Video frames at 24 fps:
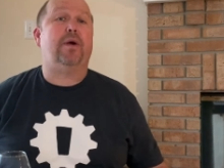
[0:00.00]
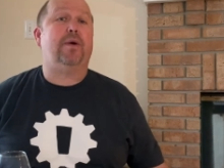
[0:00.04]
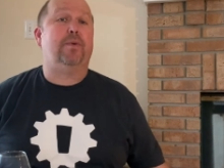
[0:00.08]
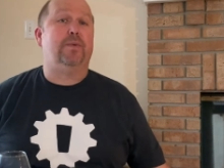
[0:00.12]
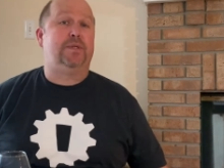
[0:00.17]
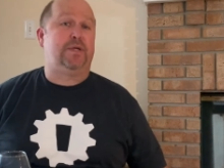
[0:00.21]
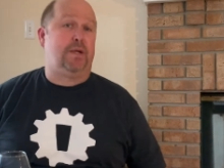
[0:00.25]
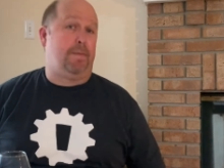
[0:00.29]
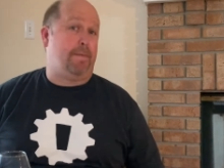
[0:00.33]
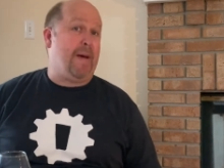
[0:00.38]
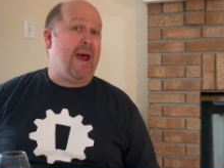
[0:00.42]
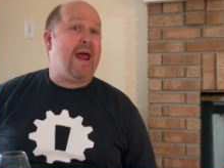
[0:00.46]
It
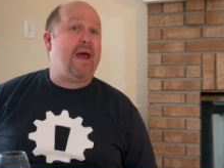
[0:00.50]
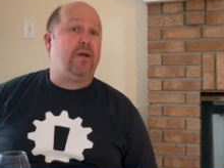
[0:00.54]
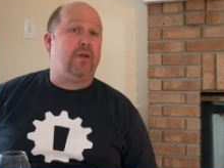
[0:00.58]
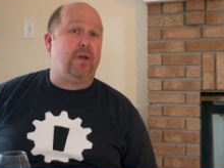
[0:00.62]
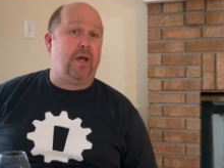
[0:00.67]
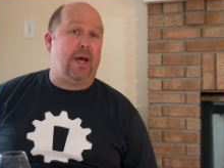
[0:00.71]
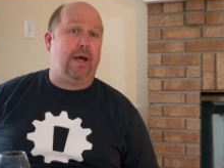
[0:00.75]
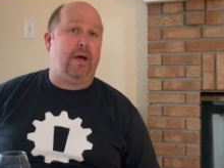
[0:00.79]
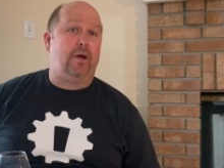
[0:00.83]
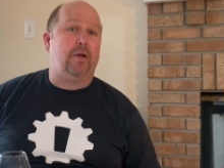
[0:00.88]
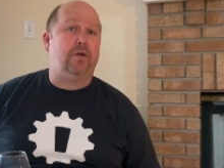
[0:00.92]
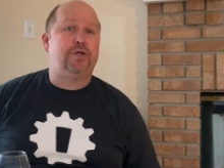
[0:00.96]
was a pale
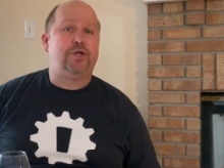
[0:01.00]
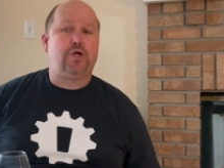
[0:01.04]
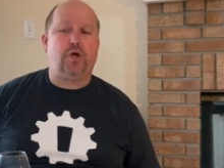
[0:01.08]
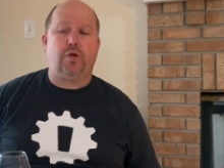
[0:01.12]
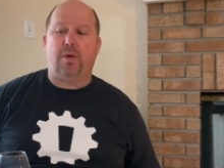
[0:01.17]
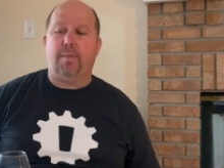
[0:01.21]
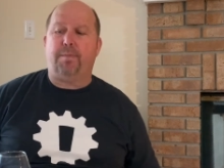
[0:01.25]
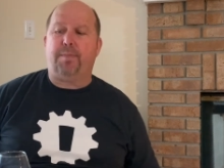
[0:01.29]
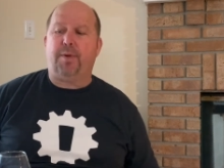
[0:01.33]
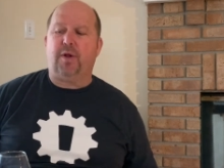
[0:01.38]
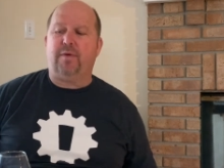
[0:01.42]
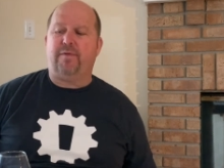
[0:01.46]
ale, so
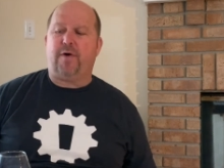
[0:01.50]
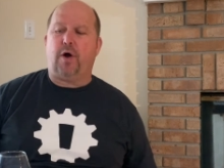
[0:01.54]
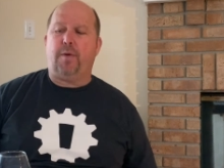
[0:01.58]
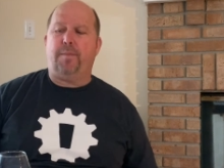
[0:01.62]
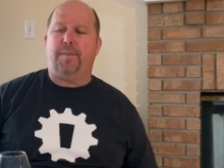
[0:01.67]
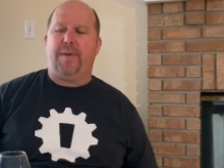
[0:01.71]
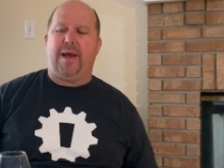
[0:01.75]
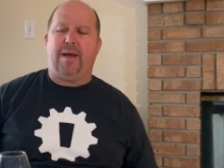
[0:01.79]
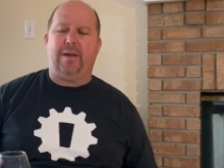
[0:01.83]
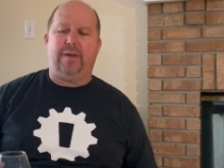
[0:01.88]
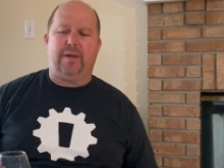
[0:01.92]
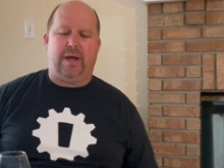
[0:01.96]
the Boulevard
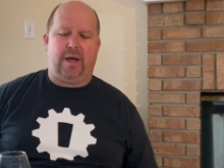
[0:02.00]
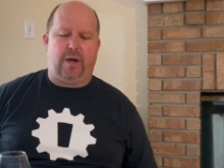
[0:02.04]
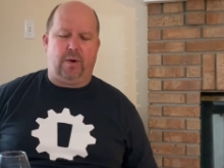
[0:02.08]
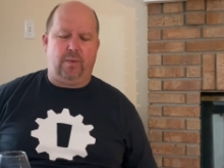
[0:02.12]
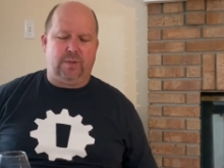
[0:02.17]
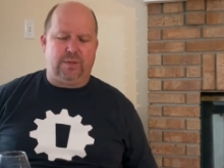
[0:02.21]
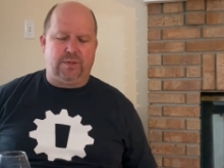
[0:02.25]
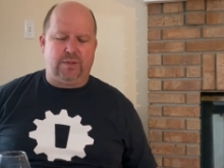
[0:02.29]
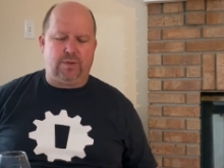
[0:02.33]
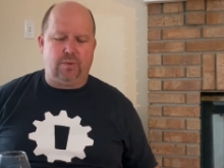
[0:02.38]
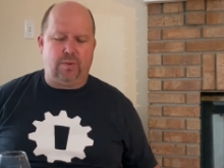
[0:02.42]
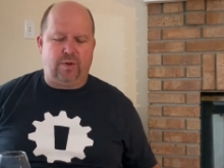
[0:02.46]
Pale Ale
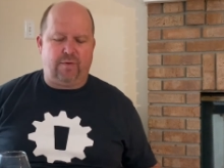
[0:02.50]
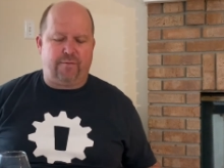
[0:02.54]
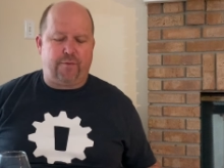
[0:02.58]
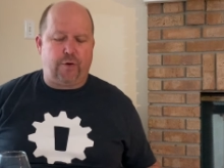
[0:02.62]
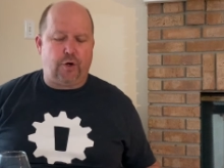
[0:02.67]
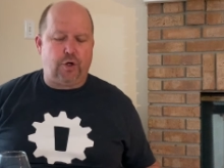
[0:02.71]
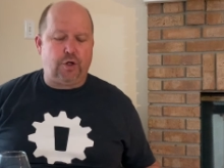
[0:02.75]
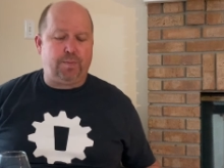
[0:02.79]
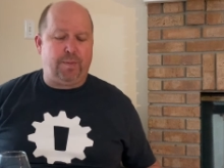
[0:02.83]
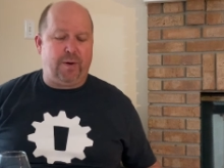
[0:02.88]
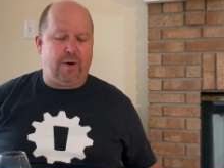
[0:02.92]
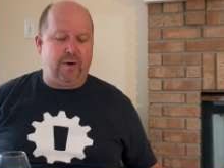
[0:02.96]
was the
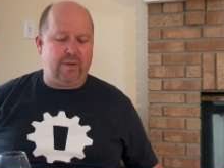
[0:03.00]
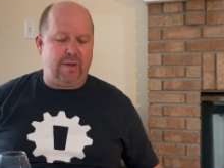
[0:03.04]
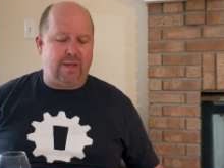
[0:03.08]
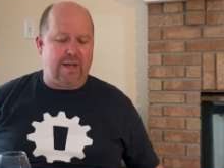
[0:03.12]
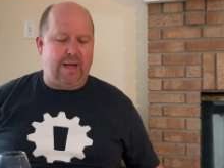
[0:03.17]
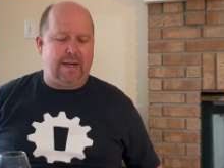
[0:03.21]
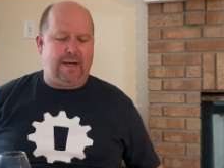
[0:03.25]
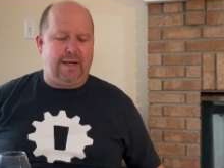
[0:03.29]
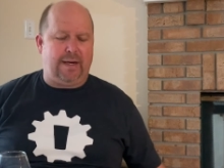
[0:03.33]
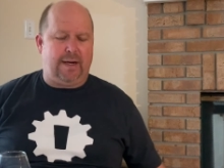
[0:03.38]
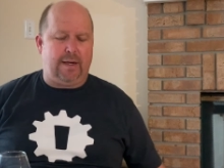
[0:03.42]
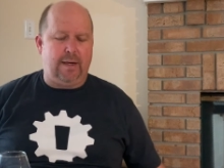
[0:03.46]
first beer that
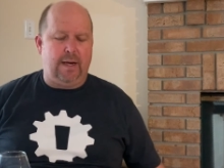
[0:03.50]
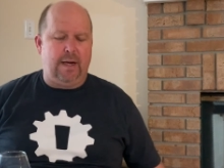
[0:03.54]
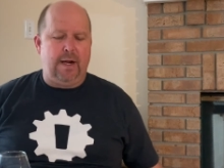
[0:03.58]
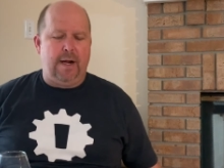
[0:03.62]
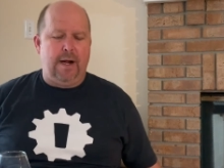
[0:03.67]
they did.